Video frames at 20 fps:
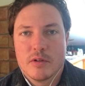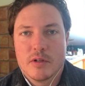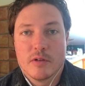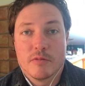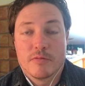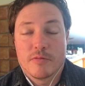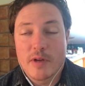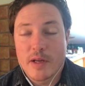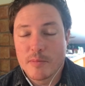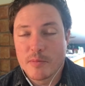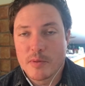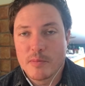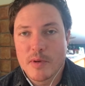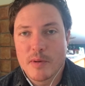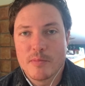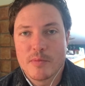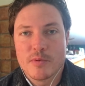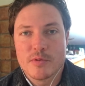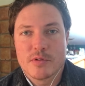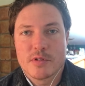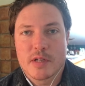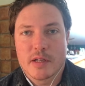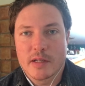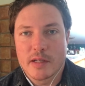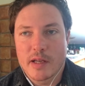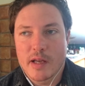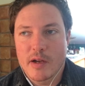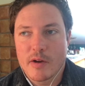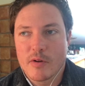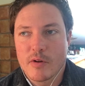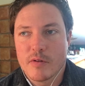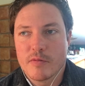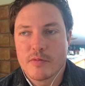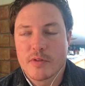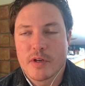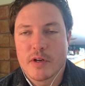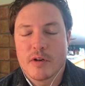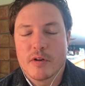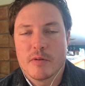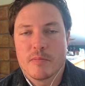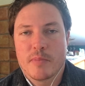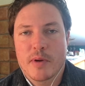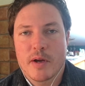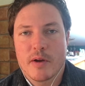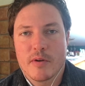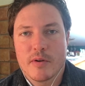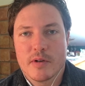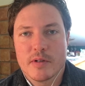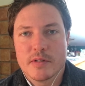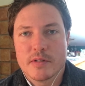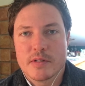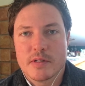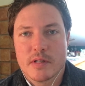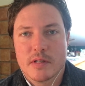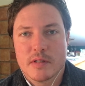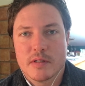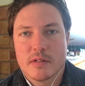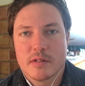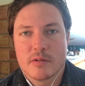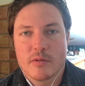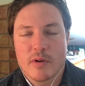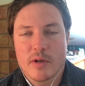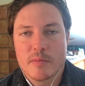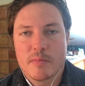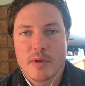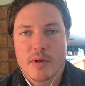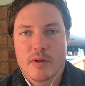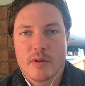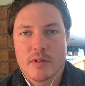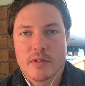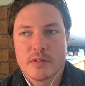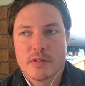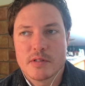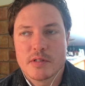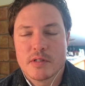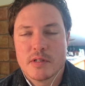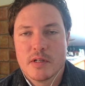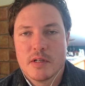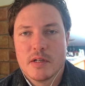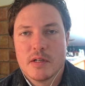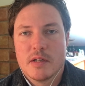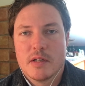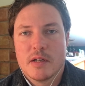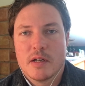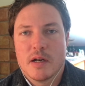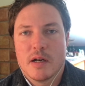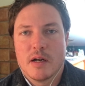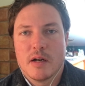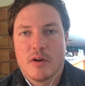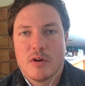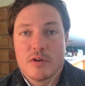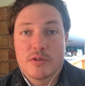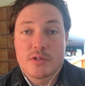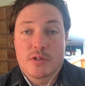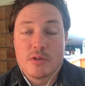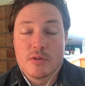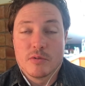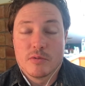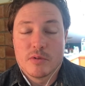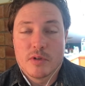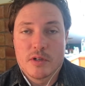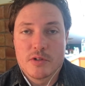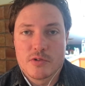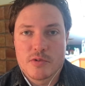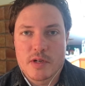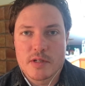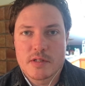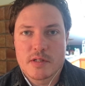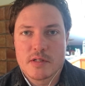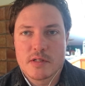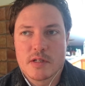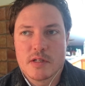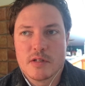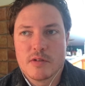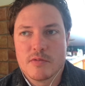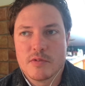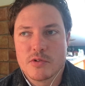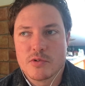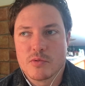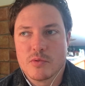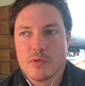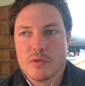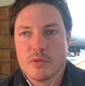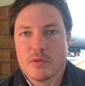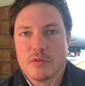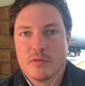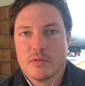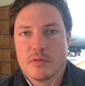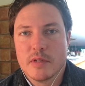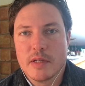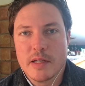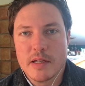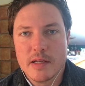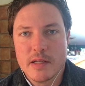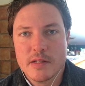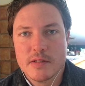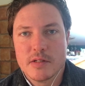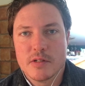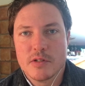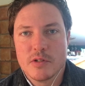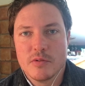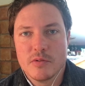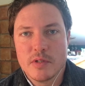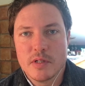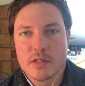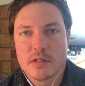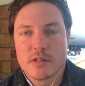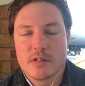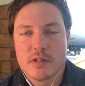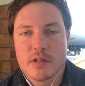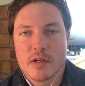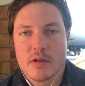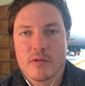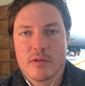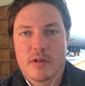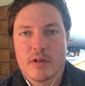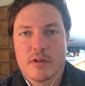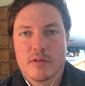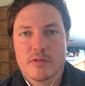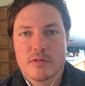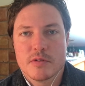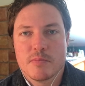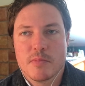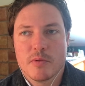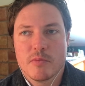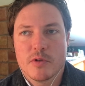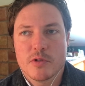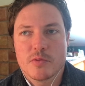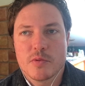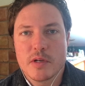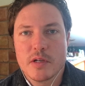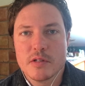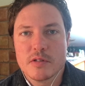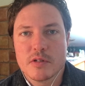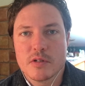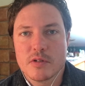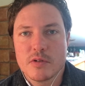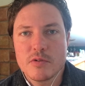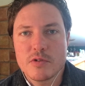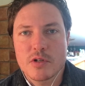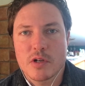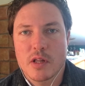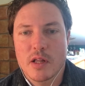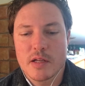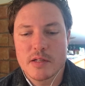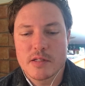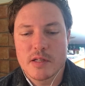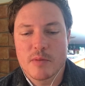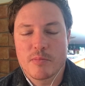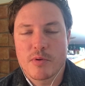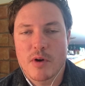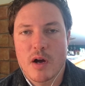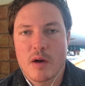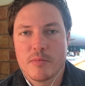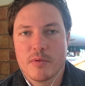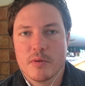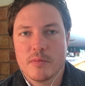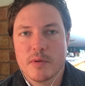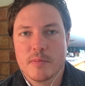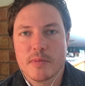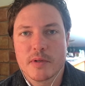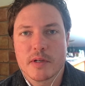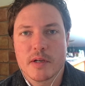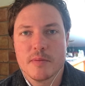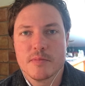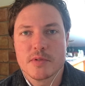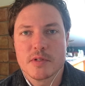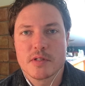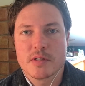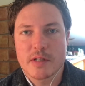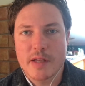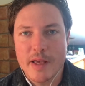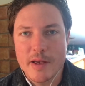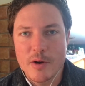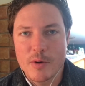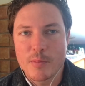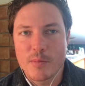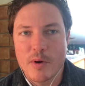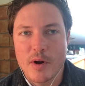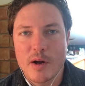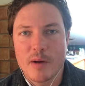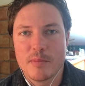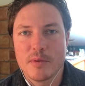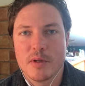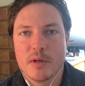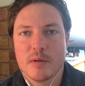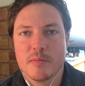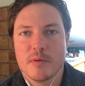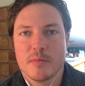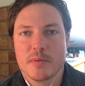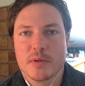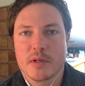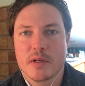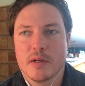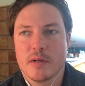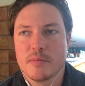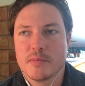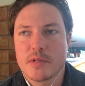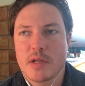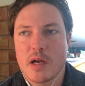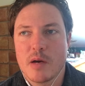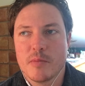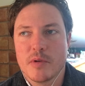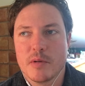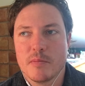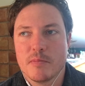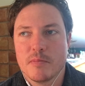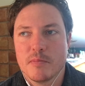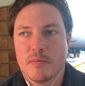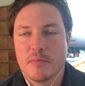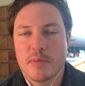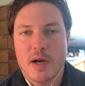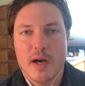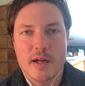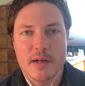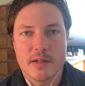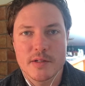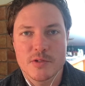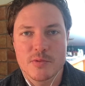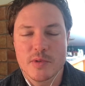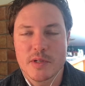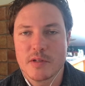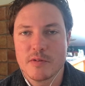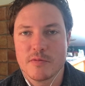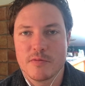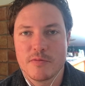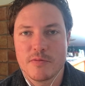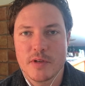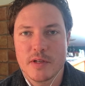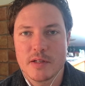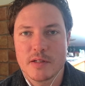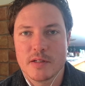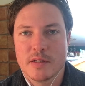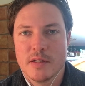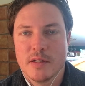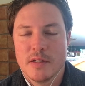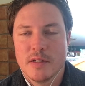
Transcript: family members taking care of their parents and grandparents also addresses individual needs and unique scenarios. But once we institutionalize that problem, it becomes a scale problem. It becomes how many bodies we can fit